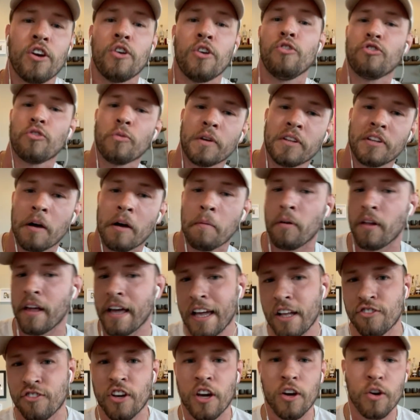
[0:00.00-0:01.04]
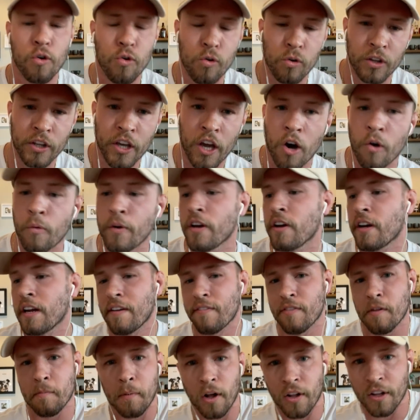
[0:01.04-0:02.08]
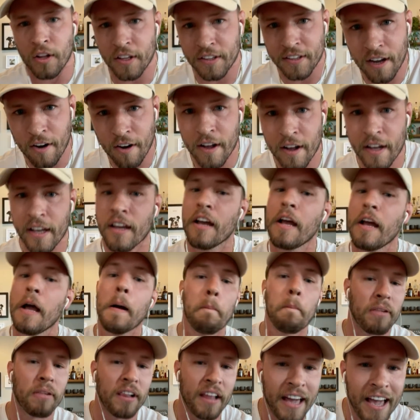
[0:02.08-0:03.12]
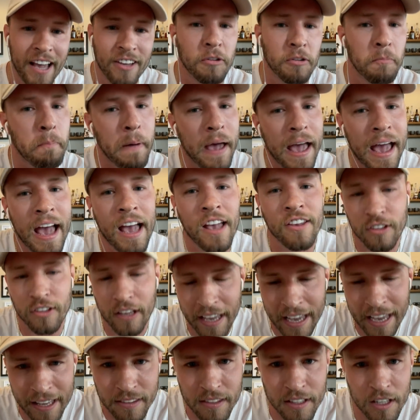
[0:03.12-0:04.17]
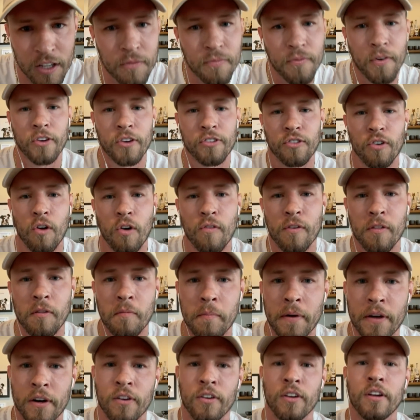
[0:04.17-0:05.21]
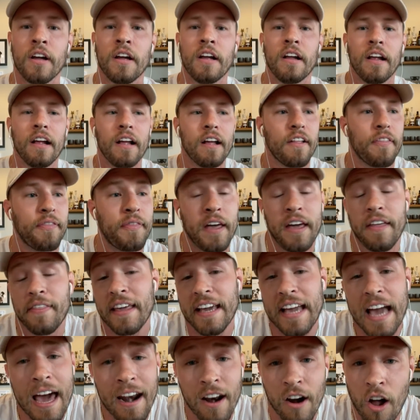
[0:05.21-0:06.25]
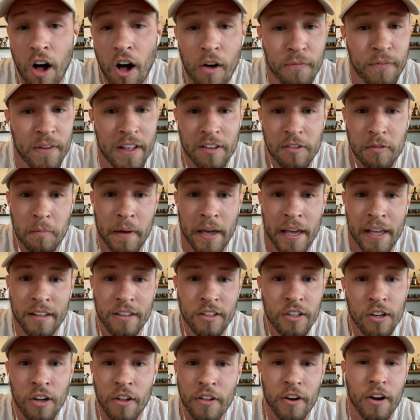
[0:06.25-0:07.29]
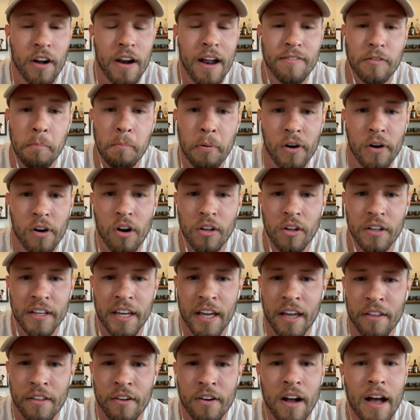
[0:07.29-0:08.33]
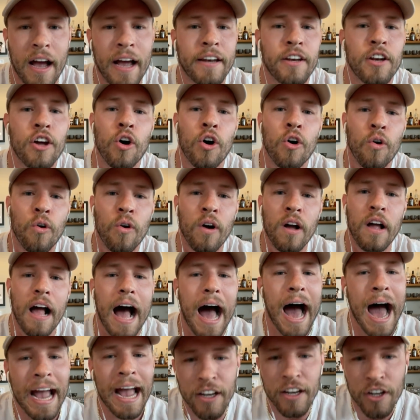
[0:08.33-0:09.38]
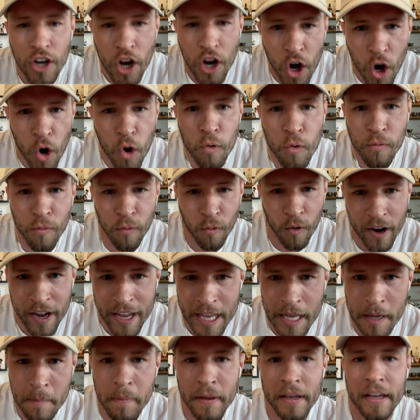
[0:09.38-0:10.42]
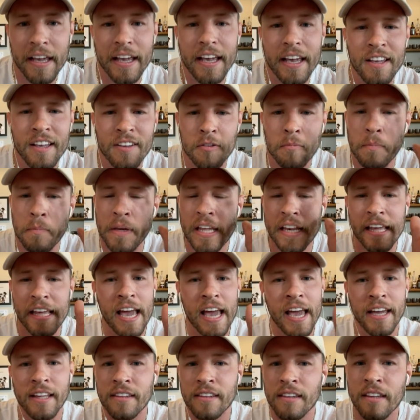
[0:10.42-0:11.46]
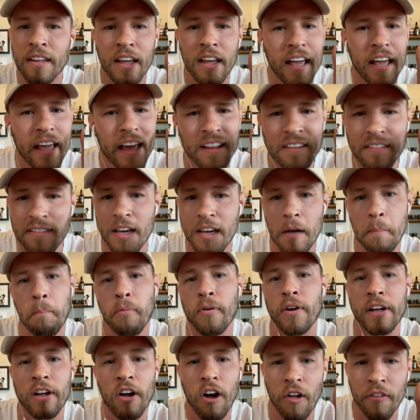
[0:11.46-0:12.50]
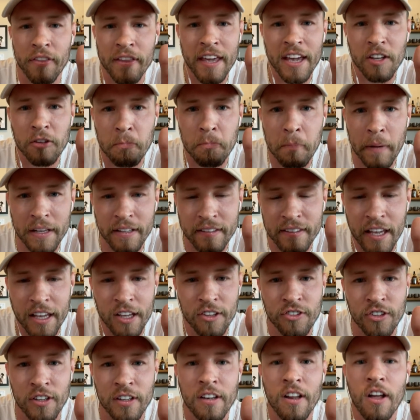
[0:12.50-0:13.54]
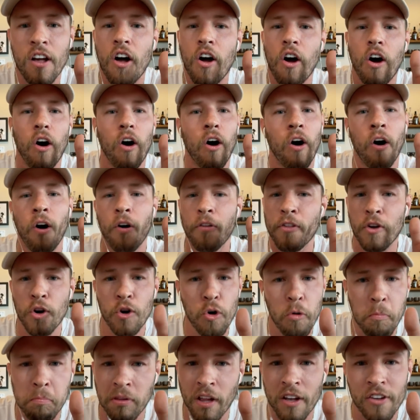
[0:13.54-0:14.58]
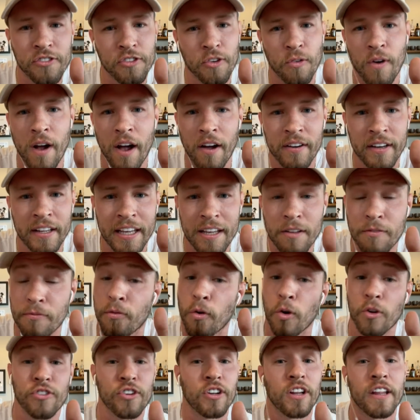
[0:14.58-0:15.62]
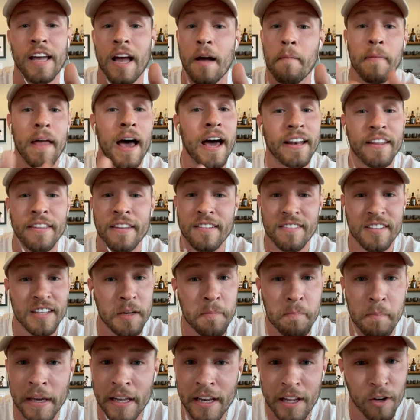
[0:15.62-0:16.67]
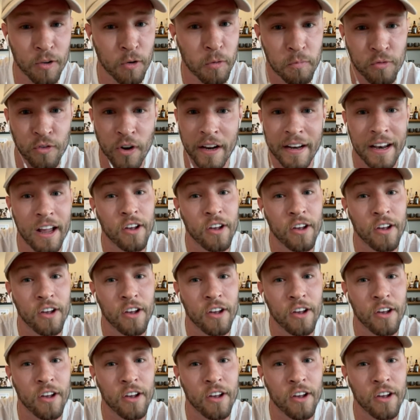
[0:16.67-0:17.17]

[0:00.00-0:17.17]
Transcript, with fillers: Who should we double? AJ Julio. We're going to give the ball to Derek. Play action pass. Anthony Firkser over the middle. They they got an offense, man. You know they're going to have to put it all together. I know I know Vrabe is mediating and tempering all the expectation all the hoopla surrounding it. Fortunately, I'm not in the team meeting rooms right now,